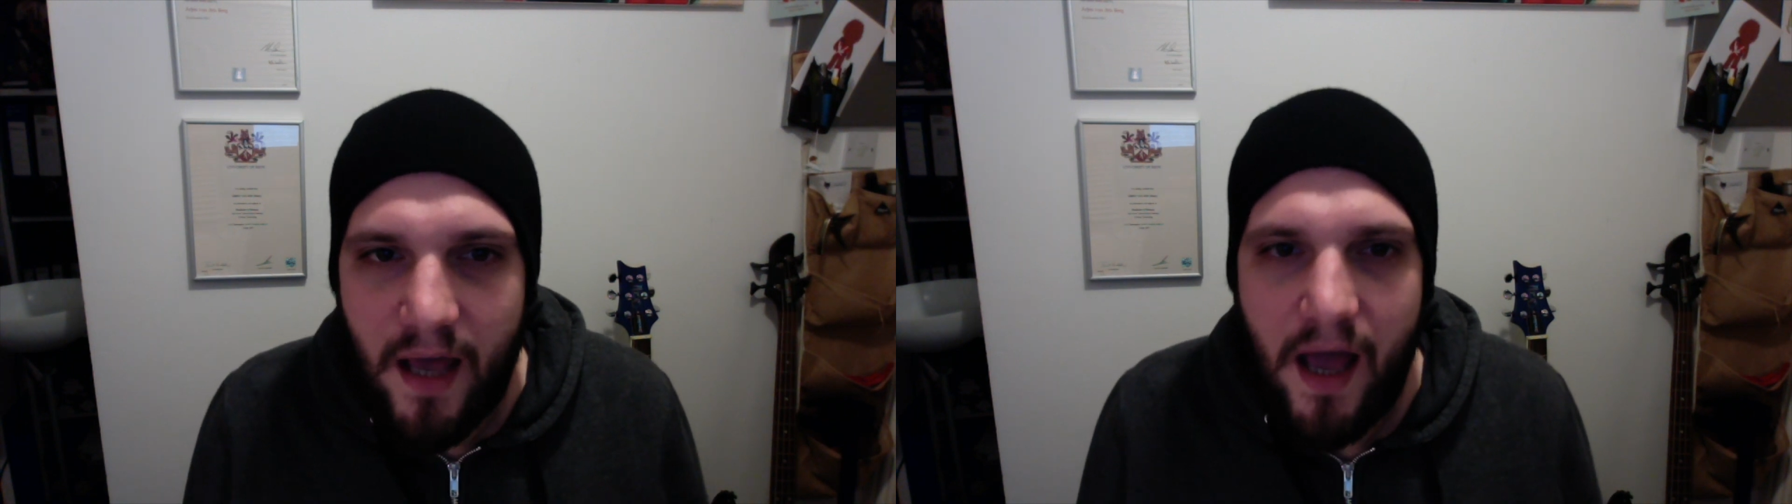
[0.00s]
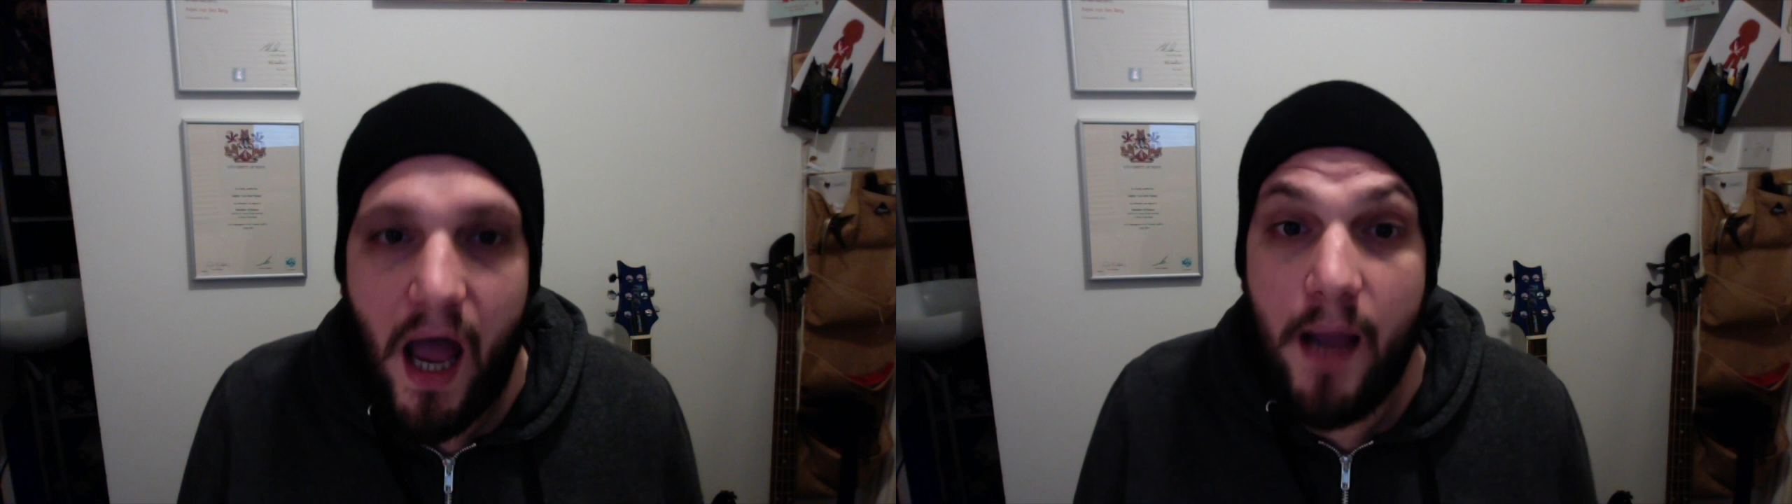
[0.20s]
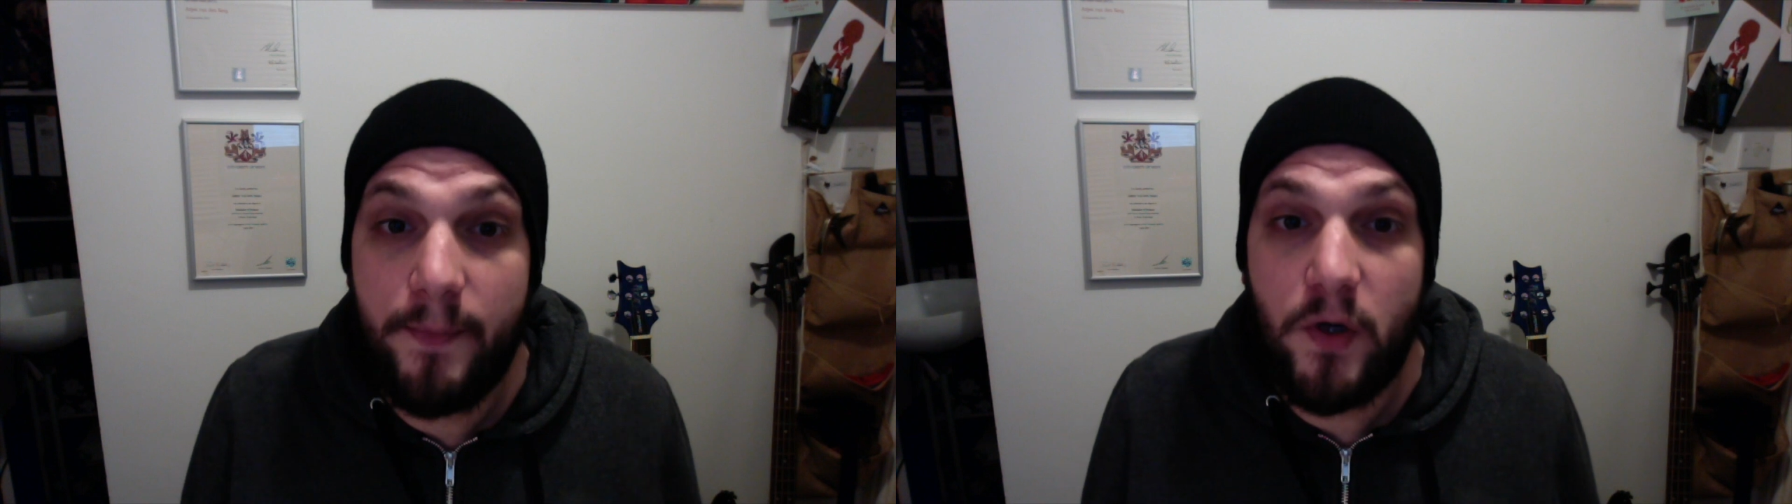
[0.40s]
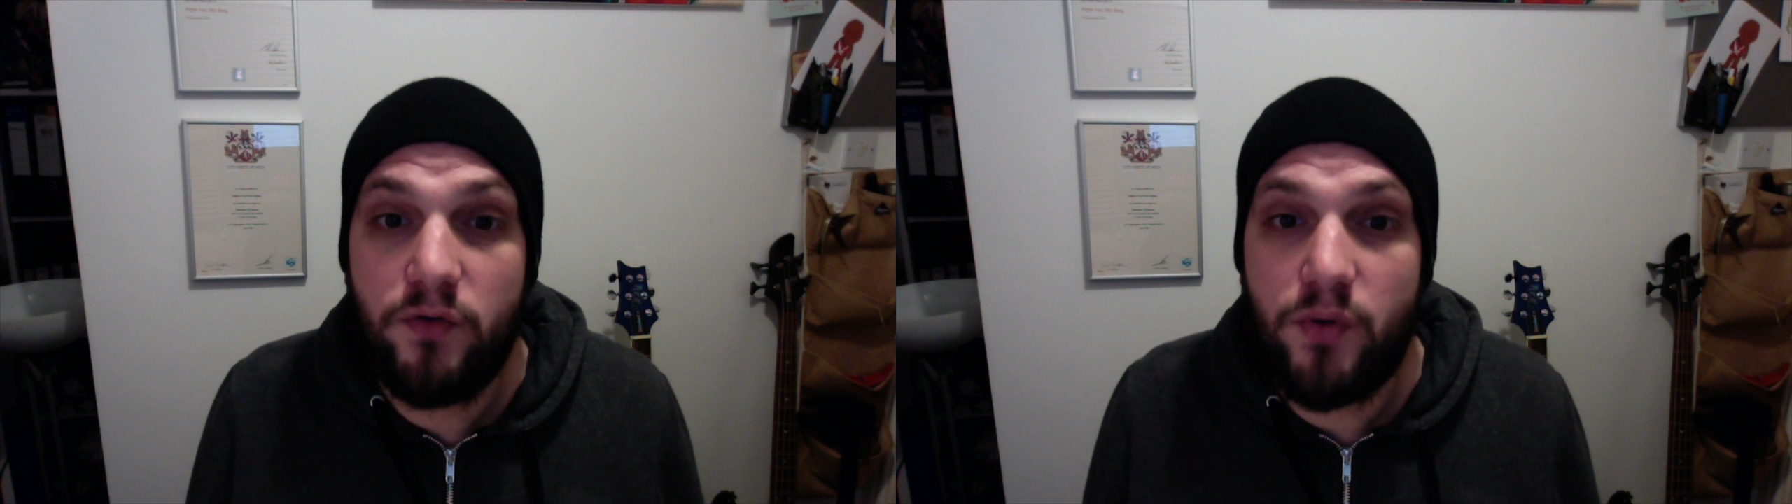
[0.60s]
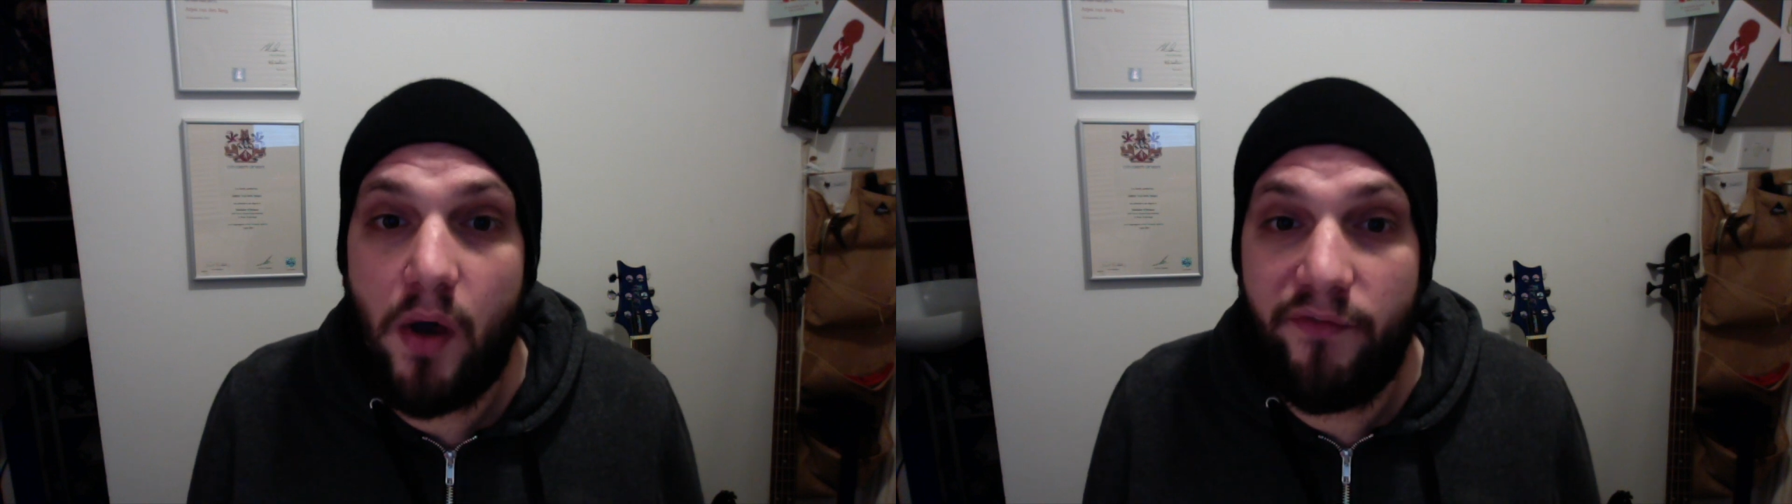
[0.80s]
Uh, I'm going
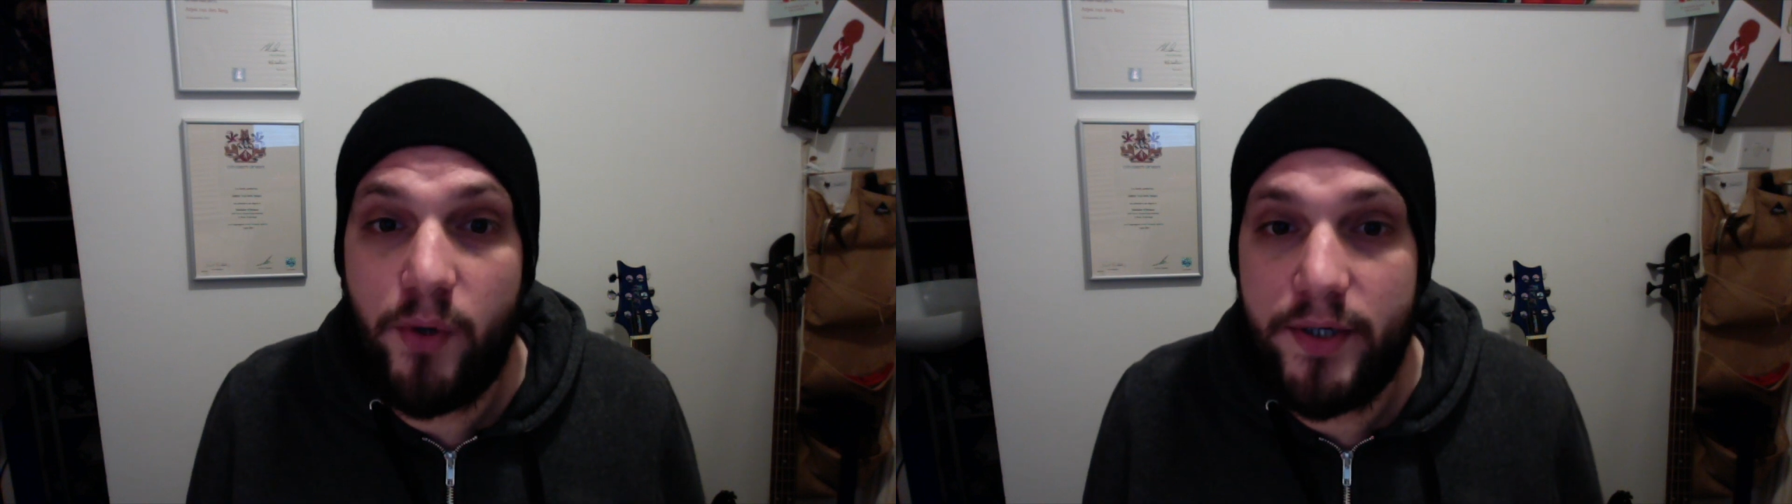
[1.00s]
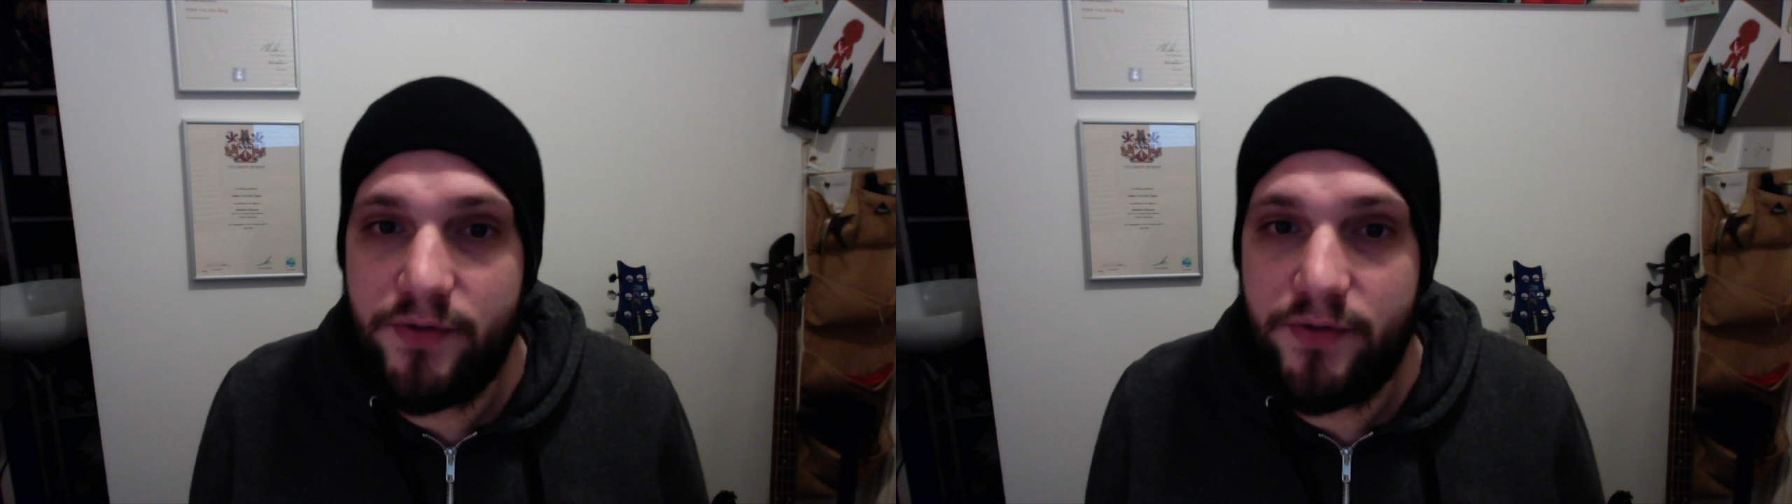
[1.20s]
to avoid